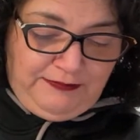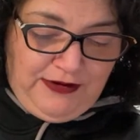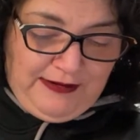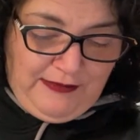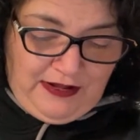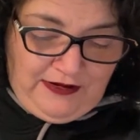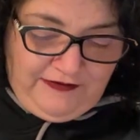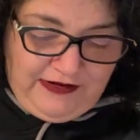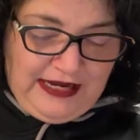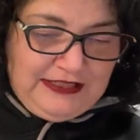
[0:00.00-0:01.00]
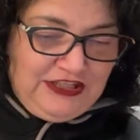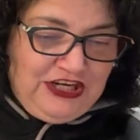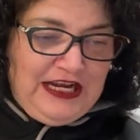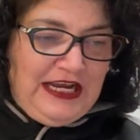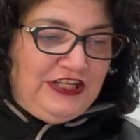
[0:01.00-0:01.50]
spread them all over God's
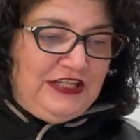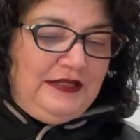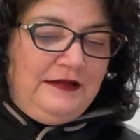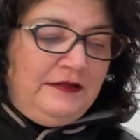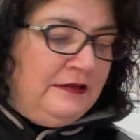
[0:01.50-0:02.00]
creation.